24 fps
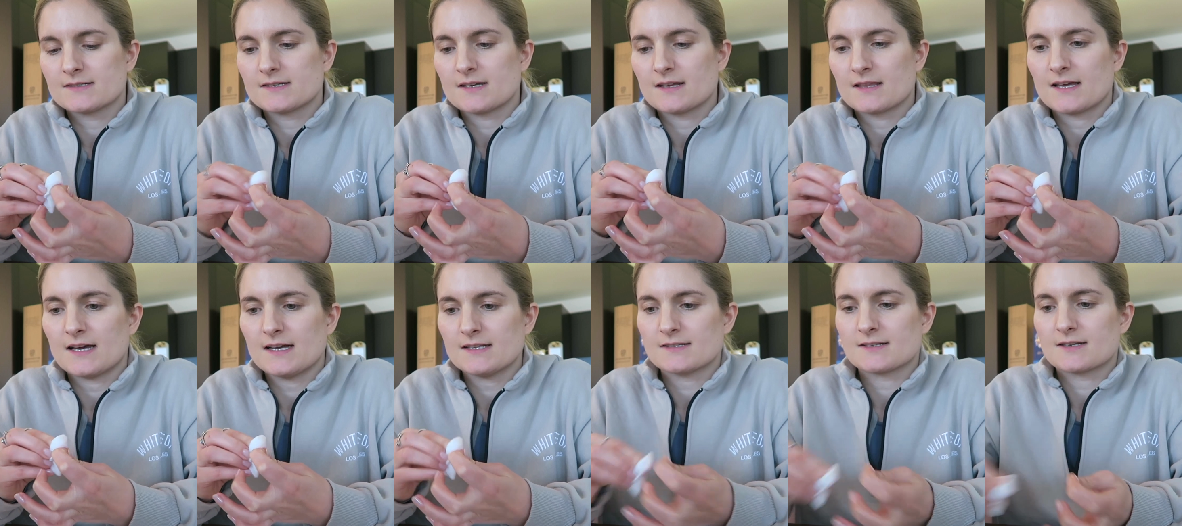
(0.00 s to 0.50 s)
so
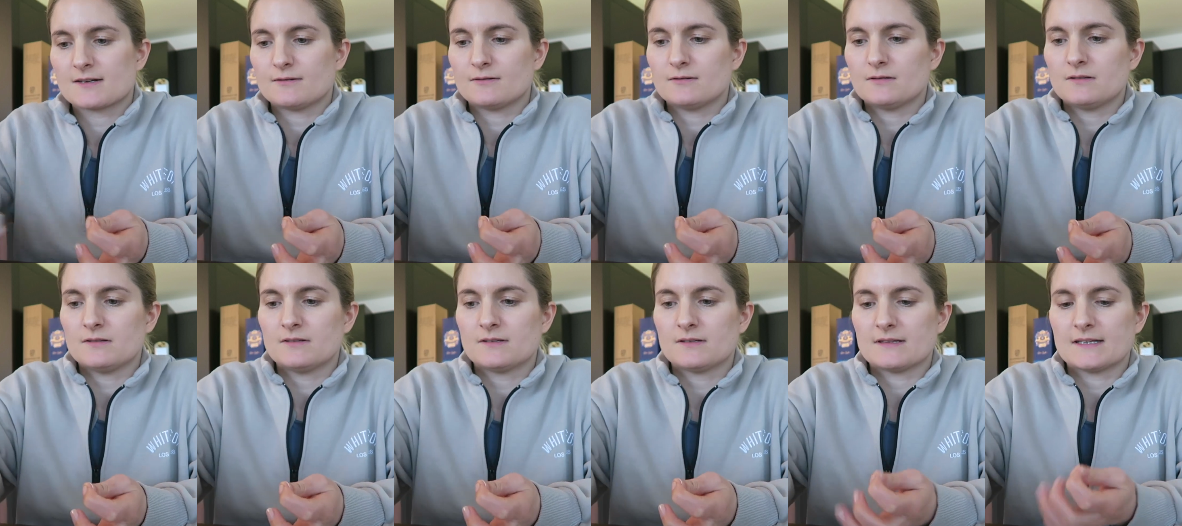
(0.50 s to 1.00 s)
that's
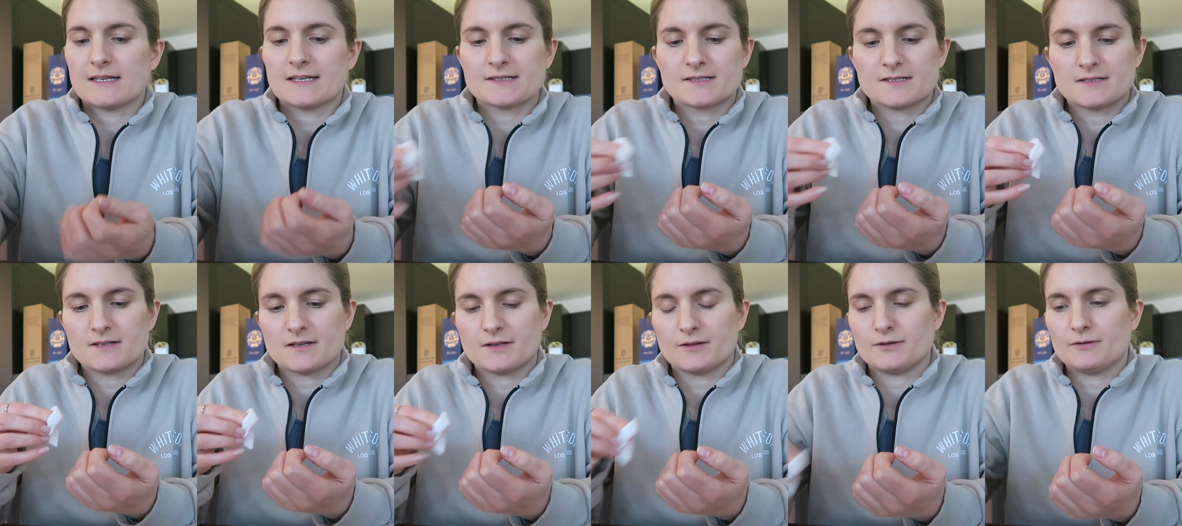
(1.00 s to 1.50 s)
cool.
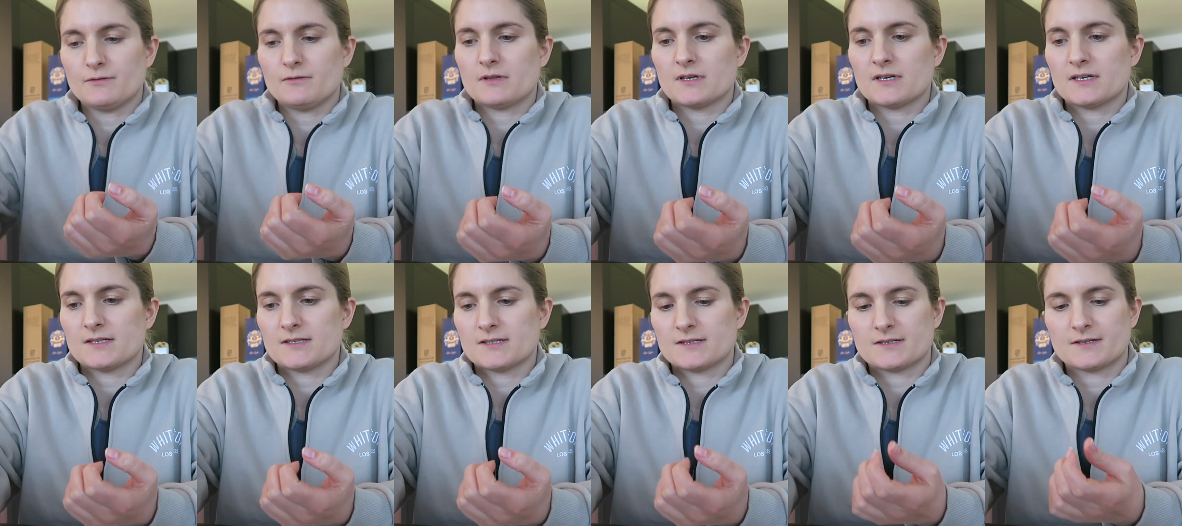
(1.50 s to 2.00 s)
Let's do
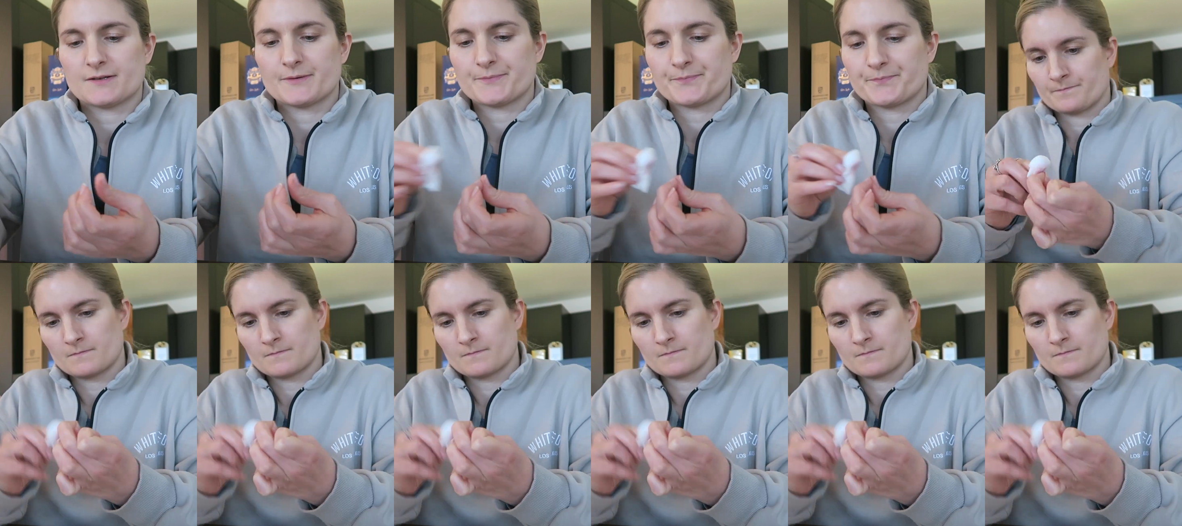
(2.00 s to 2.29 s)
this.